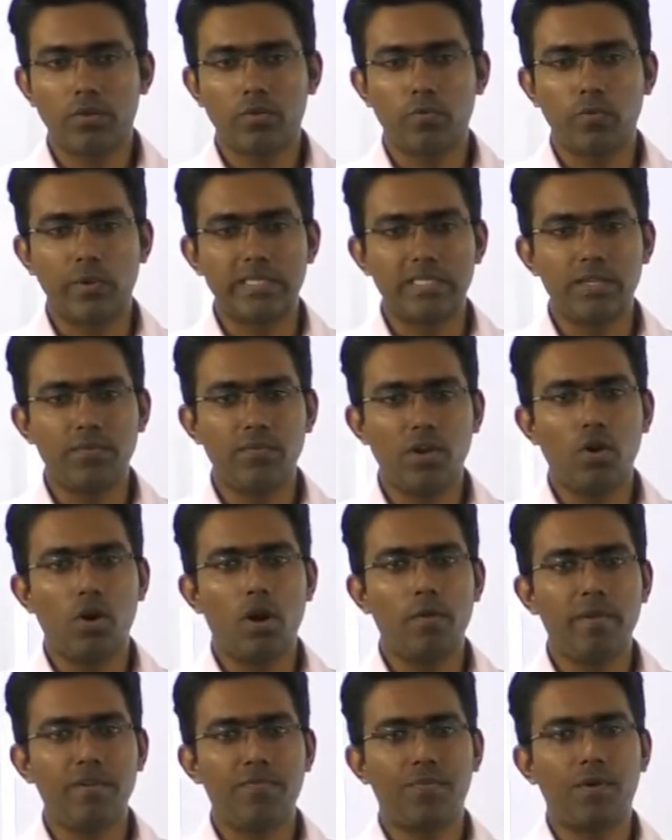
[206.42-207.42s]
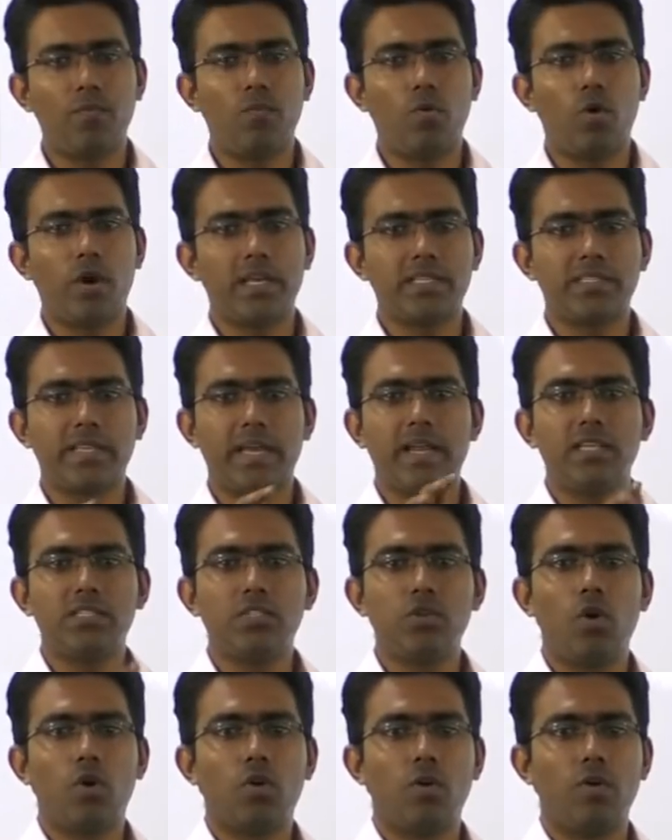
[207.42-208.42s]
question will not be from what exactly
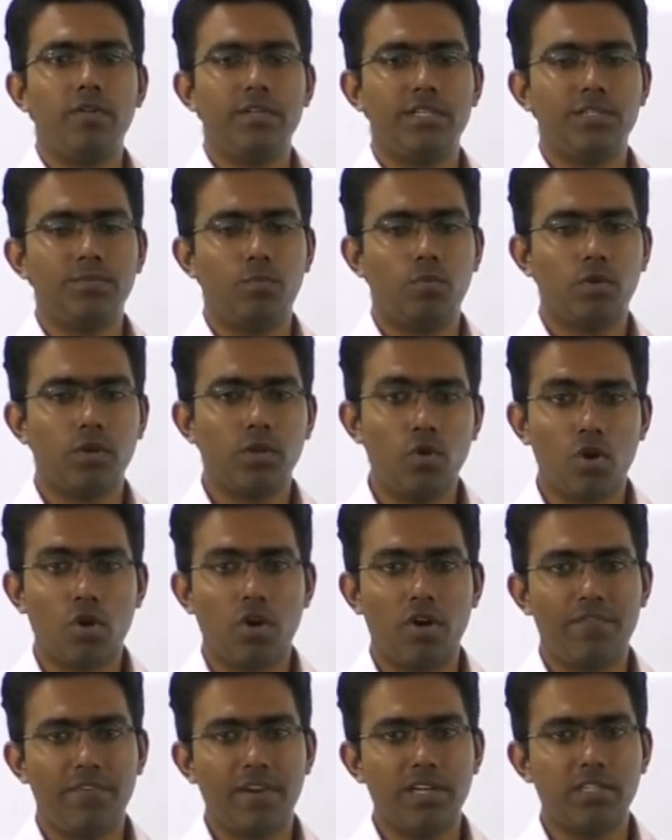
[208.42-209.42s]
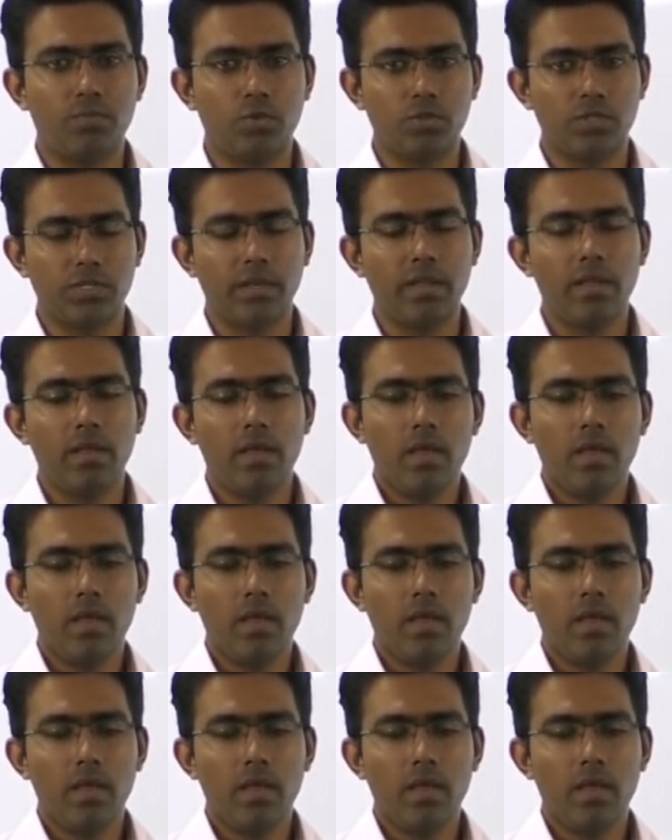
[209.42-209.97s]
is no confidence motion.